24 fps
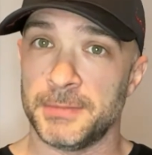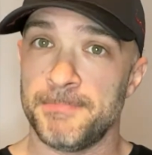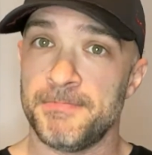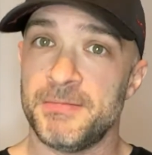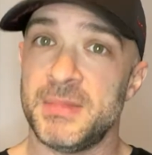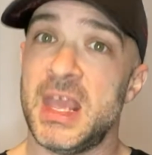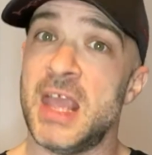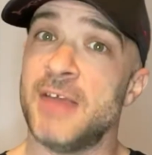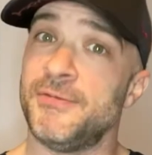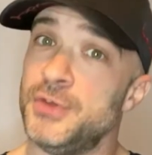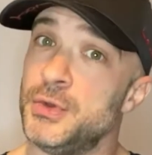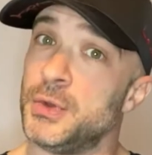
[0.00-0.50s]

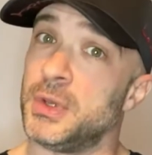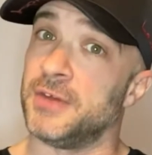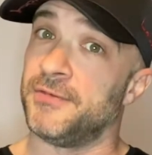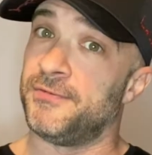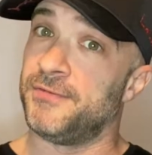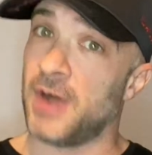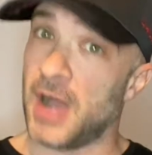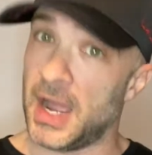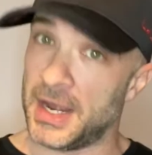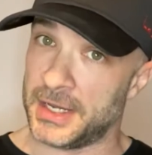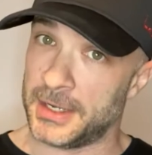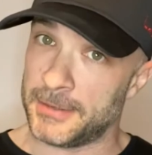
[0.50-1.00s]
if you can
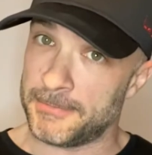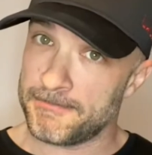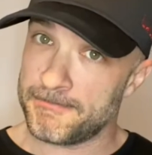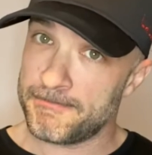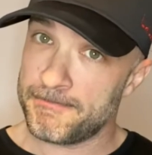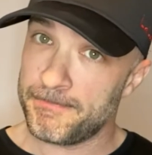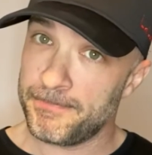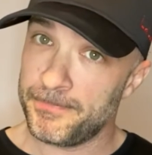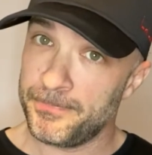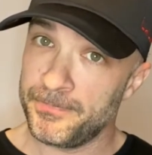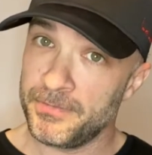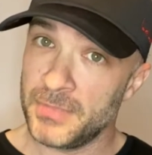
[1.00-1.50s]
find it.
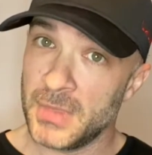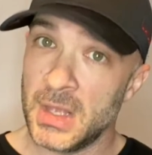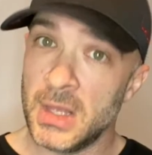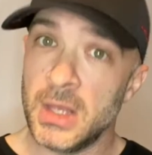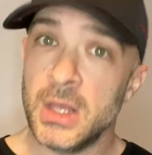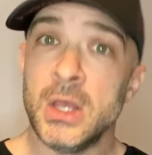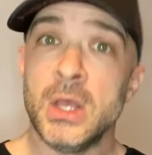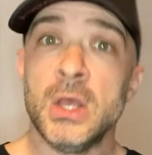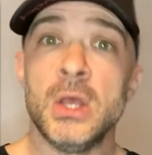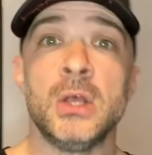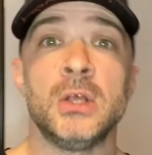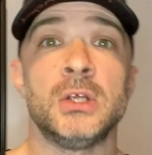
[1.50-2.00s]

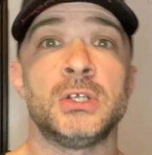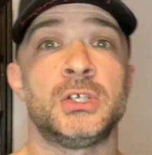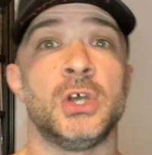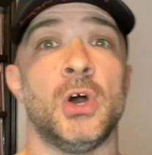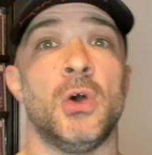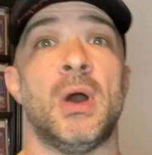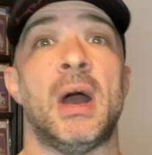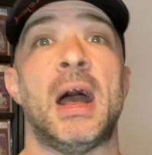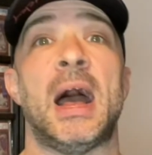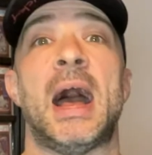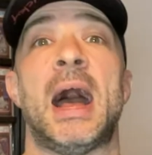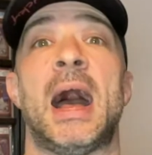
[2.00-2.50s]

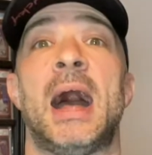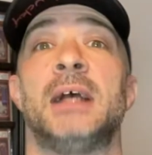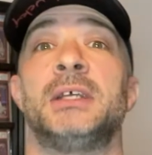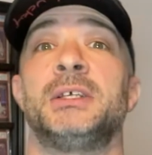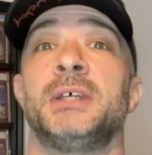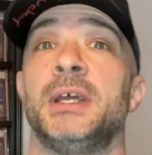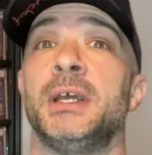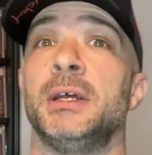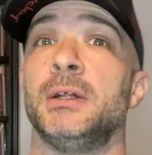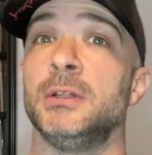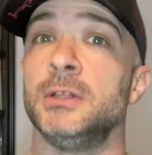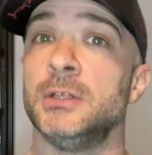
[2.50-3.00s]
So, as I
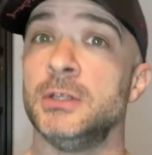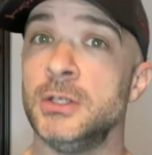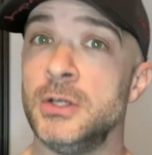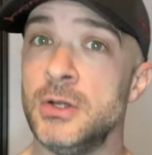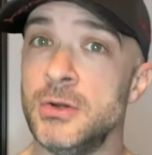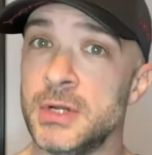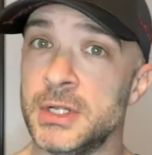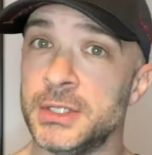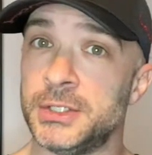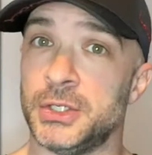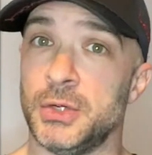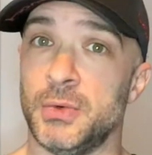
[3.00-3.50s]

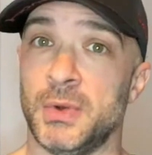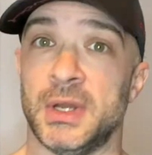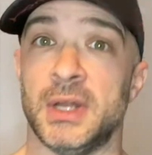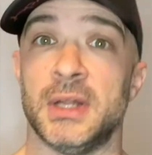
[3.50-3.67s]
alluded to in